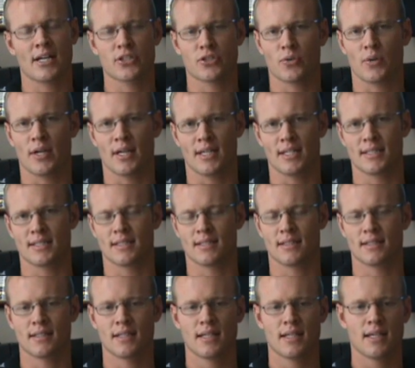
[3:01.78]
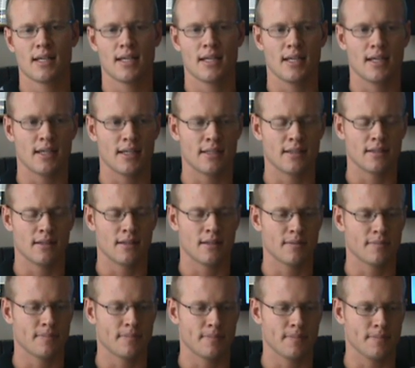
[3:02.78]
x-rays, and
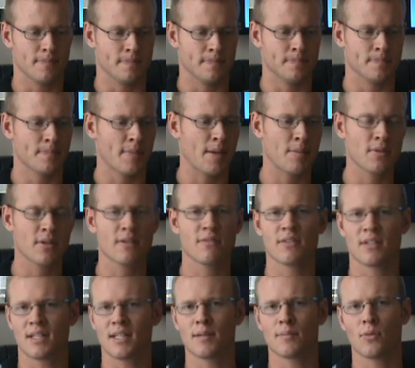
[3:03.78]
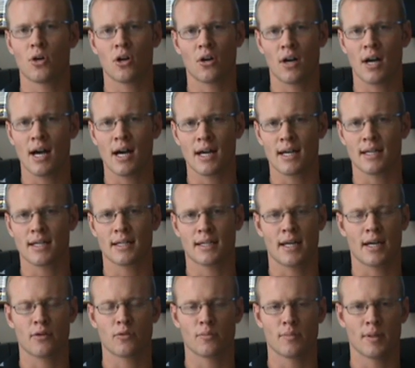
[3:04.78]
maybe even MRI, I
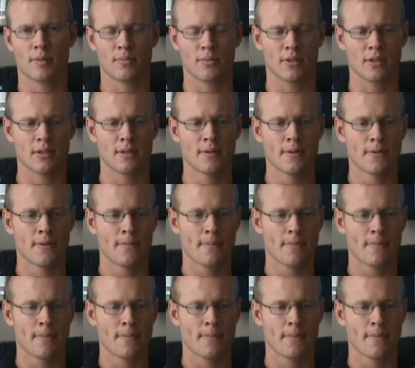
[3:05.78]
can't remember.